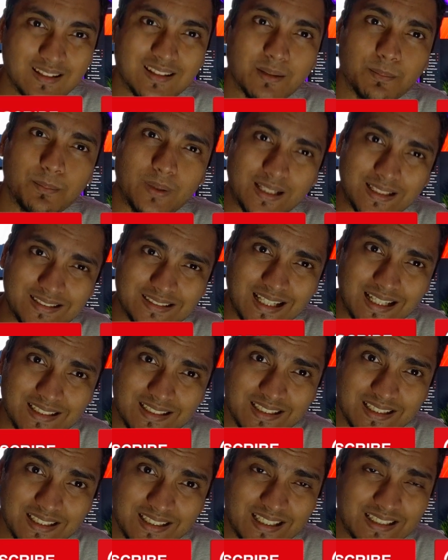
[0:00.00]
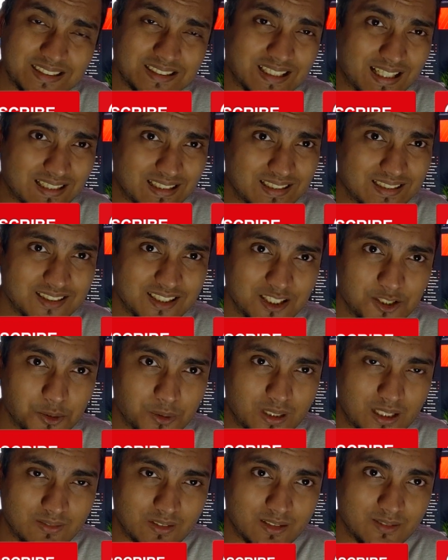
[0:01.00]
The base salary range at
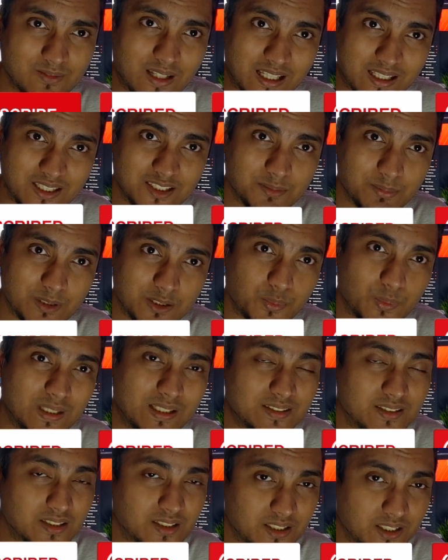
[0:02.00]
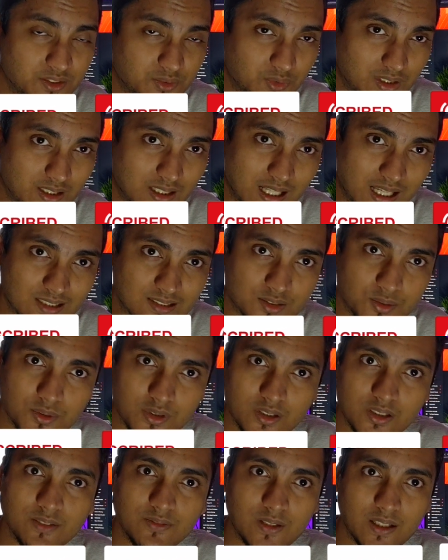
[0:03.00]
SD2 level varies between 33 lakhs to
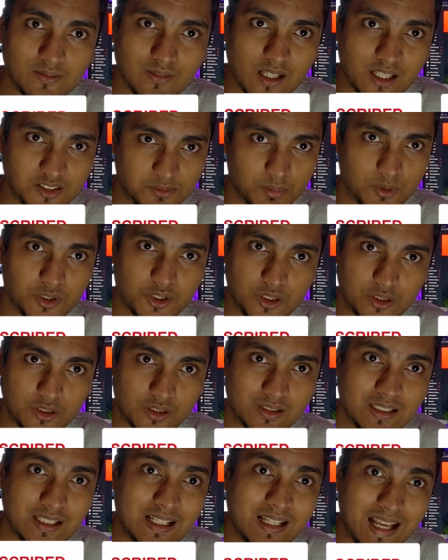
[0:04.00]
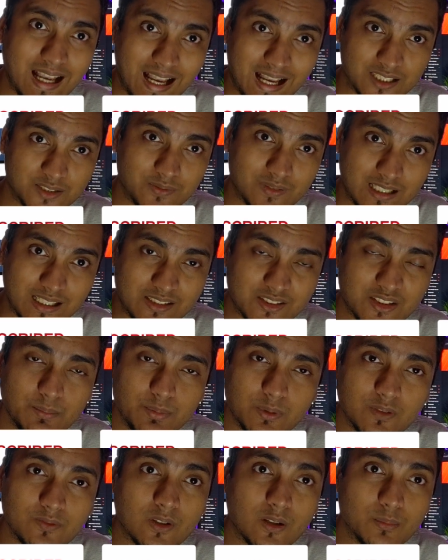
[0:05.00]
35 lakhs per year, as well the
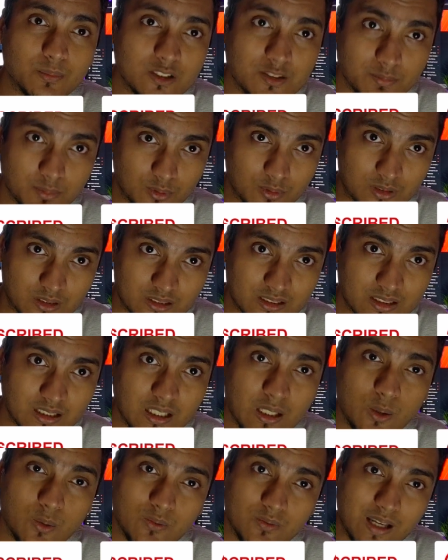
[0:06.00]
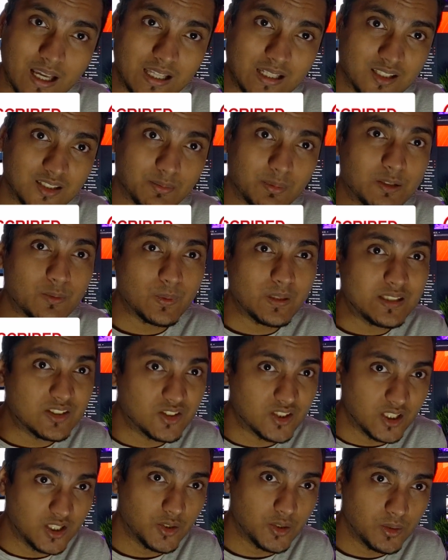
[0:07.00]
performance bonus varies between
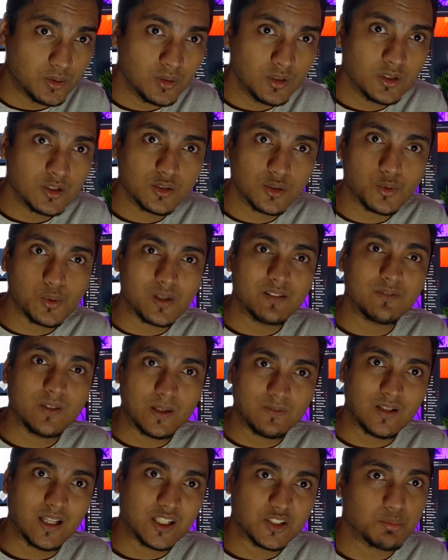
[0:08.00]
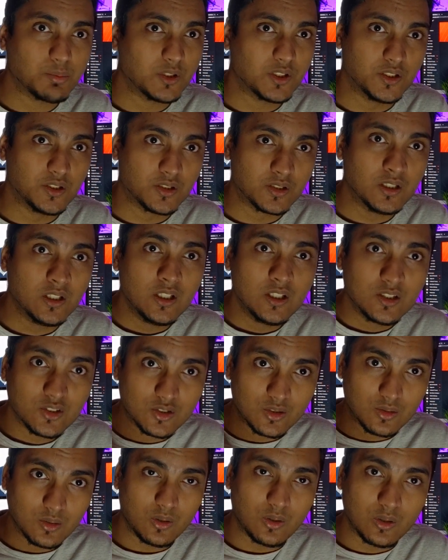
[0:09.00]
0 to 25 lakhs per year.
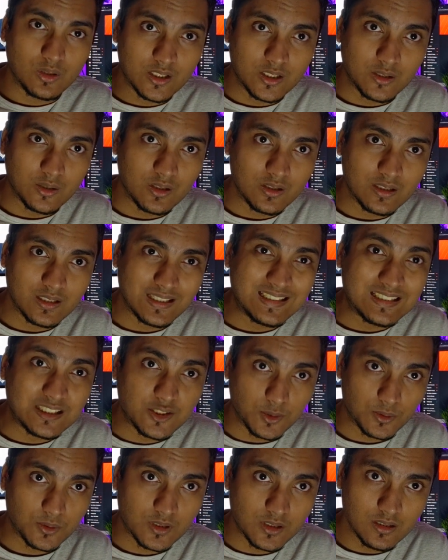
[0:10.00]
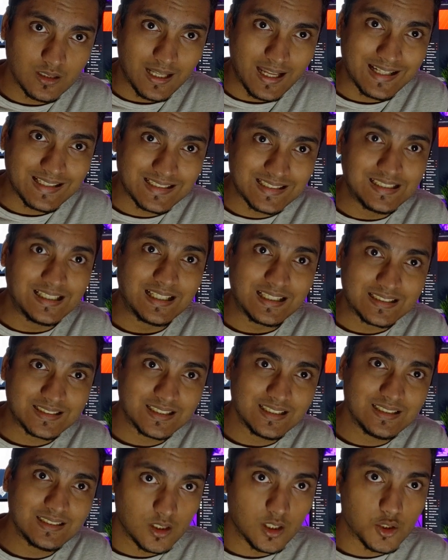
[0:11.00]
So all in all, in total, at
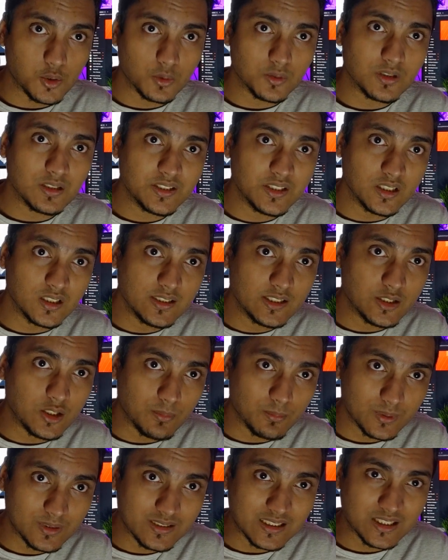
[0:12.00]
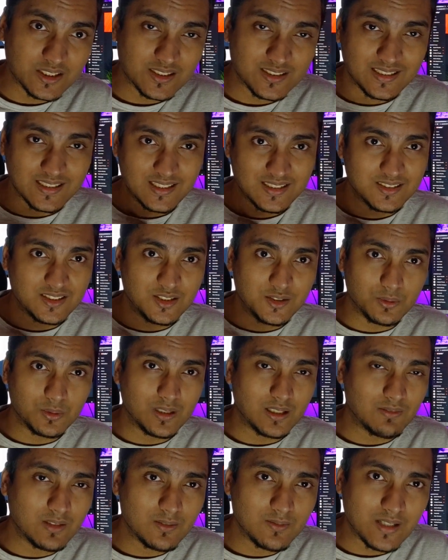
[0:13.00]
TRC, the total yearly compensation at SD2
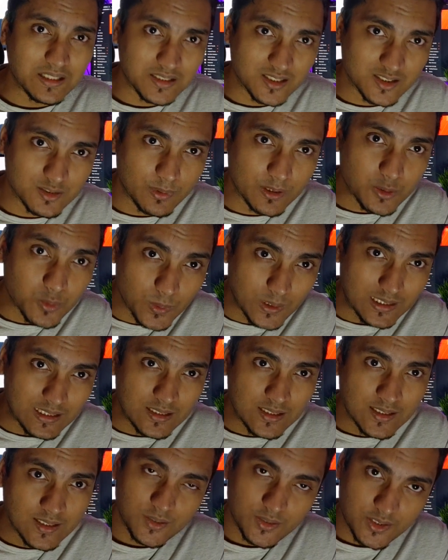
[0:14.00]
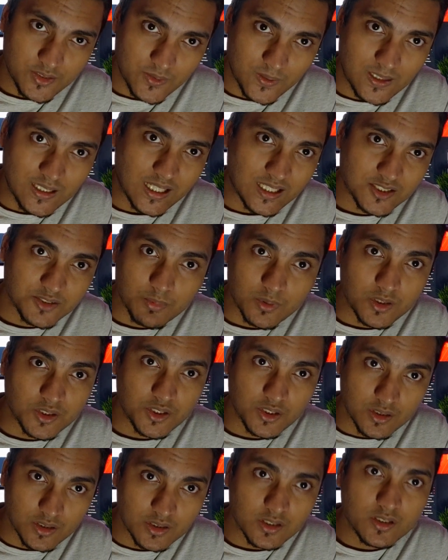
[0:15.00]
level varies between 33 lakhs per
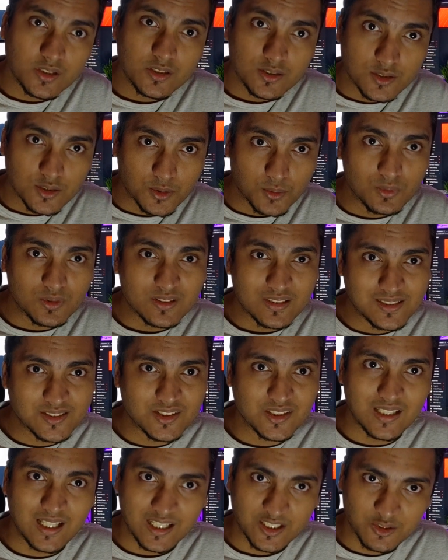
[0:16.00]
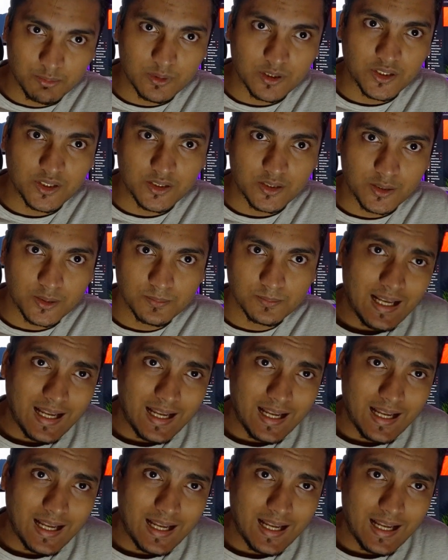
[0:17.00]
year to 60 lakhs per year.